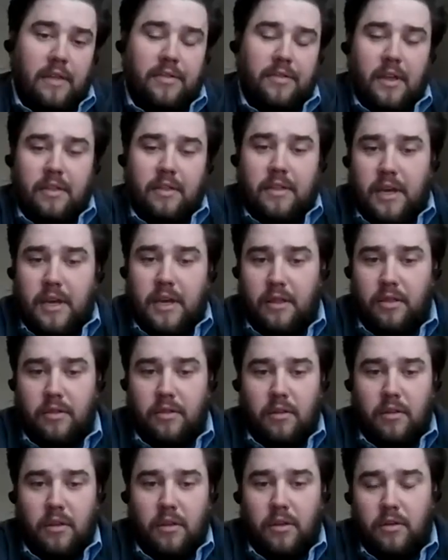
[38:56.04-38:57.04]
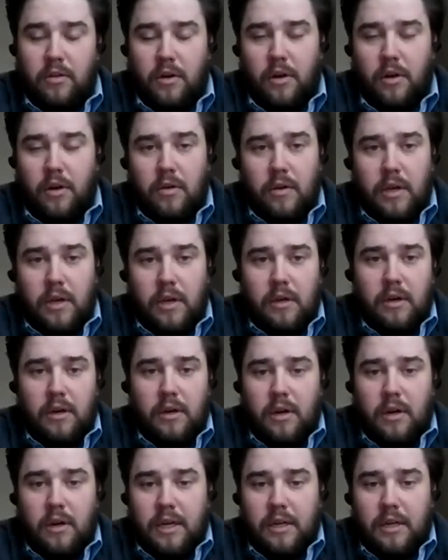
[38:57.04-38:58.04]
I think that, you hit
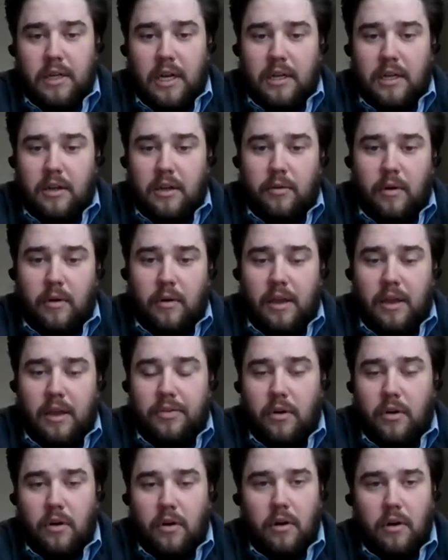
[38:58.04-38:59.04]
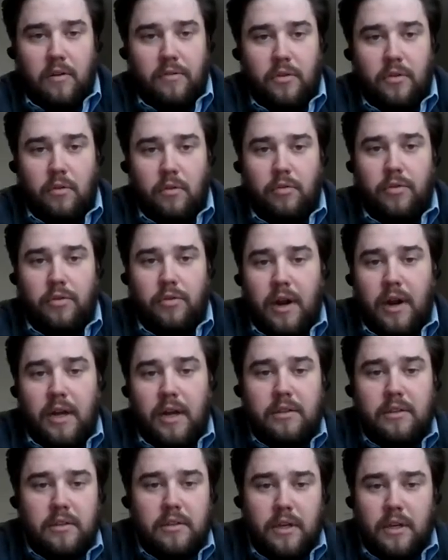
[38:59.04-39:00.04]
exactly right. There are a few
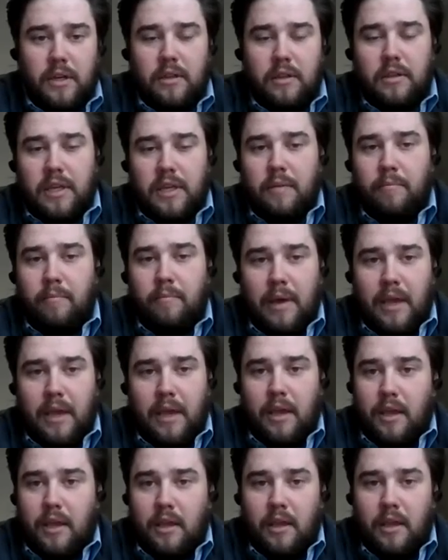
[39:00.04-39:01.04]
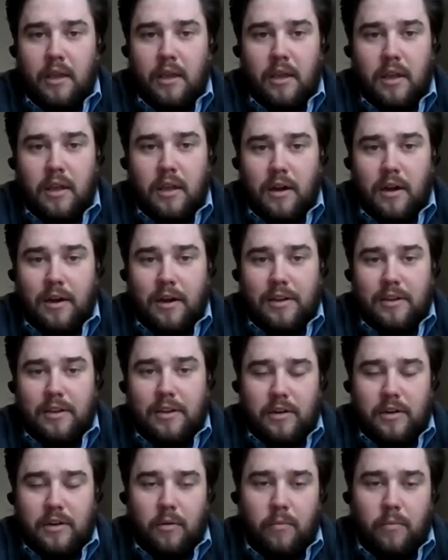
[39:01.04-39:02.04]
threats that may,
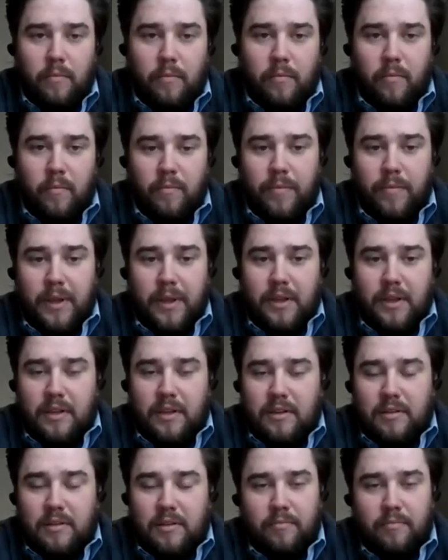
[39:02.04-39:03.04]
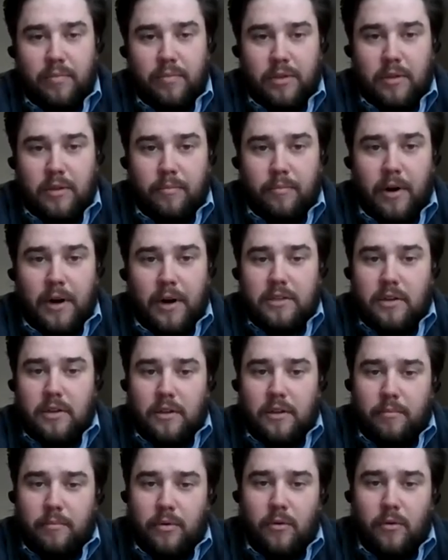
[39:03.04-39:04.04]
be put the brakes on
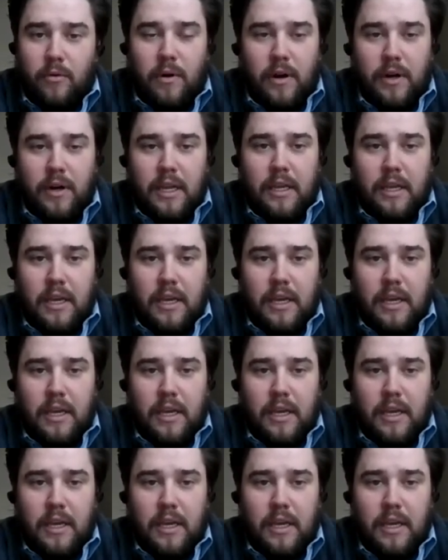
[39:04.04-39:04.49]
the bull market